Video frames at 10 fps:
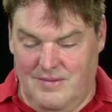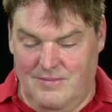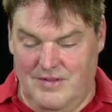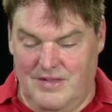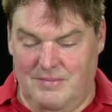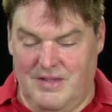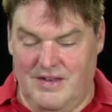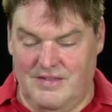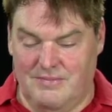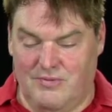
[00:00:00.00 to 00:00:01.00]
Will there be
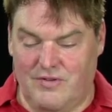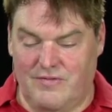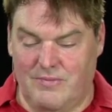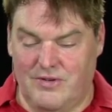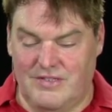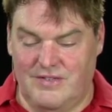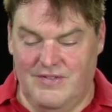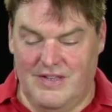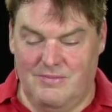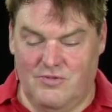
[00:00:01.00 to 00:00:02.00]
any support for Boinx
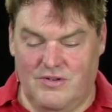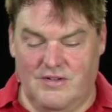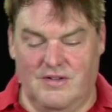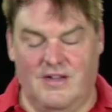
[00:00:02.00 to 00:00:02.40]
TV anymore?